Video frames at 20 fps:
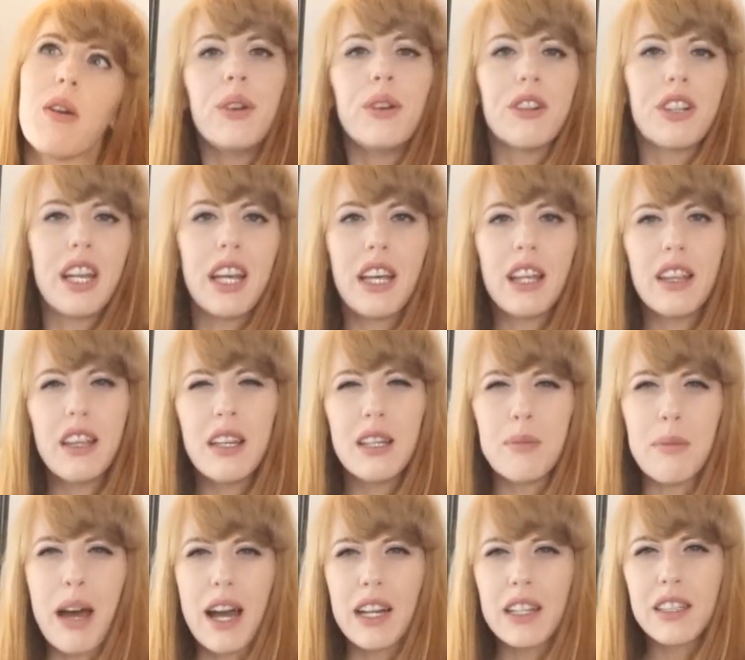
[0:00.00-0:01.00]
We were taking these
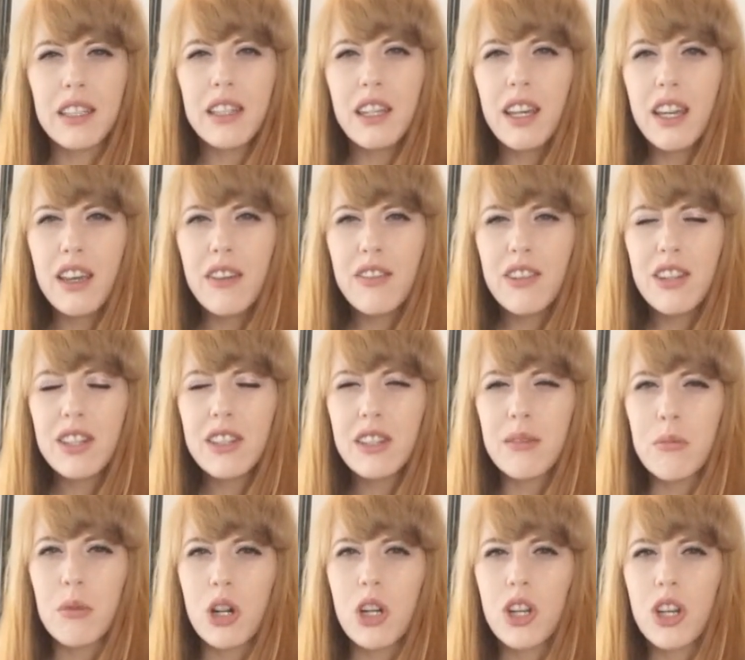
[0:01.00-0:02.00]
bags that they gave us
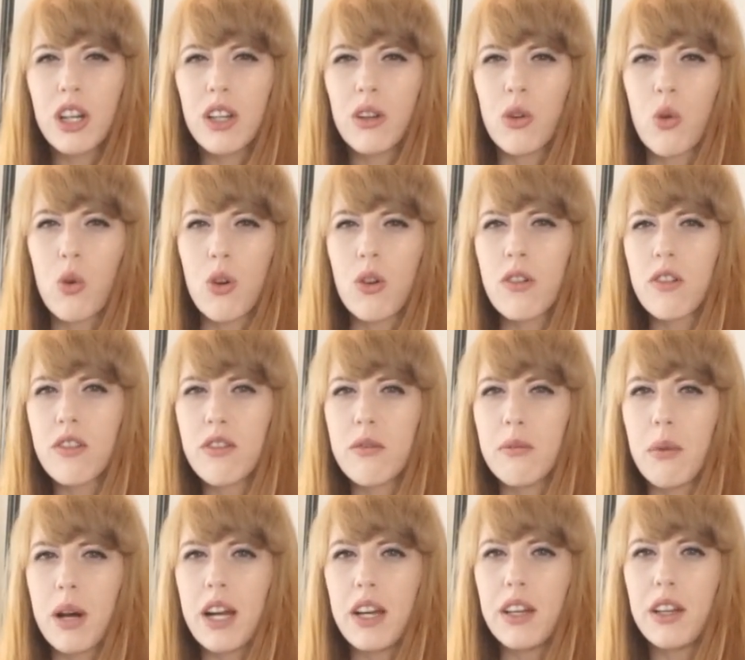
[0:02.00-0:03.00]
and marching a quarter of a
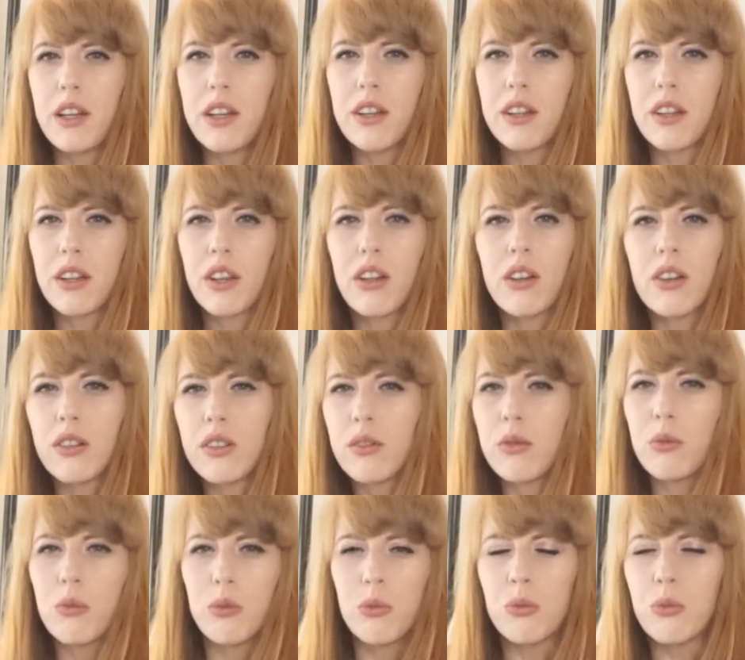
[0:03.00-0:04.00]
mile and
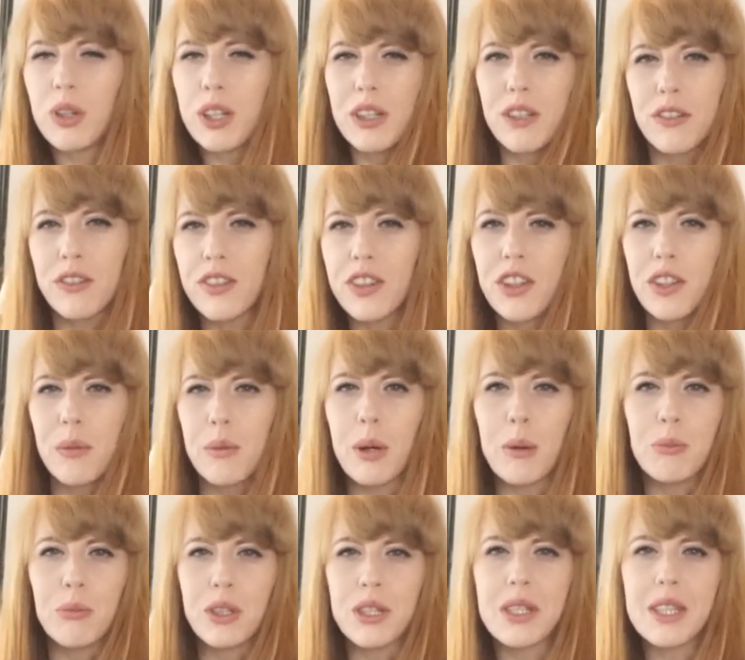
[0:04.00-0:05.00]
went to fill them
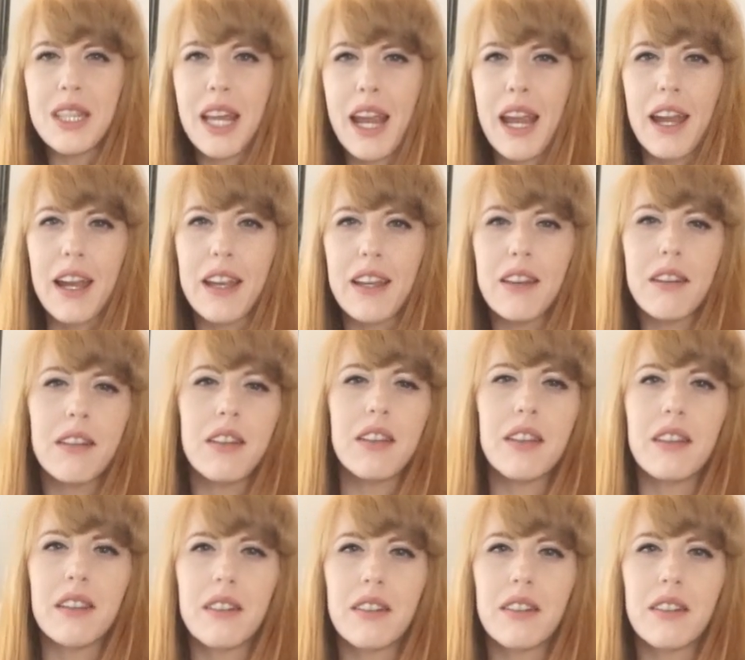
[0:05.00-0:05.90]
up with sand,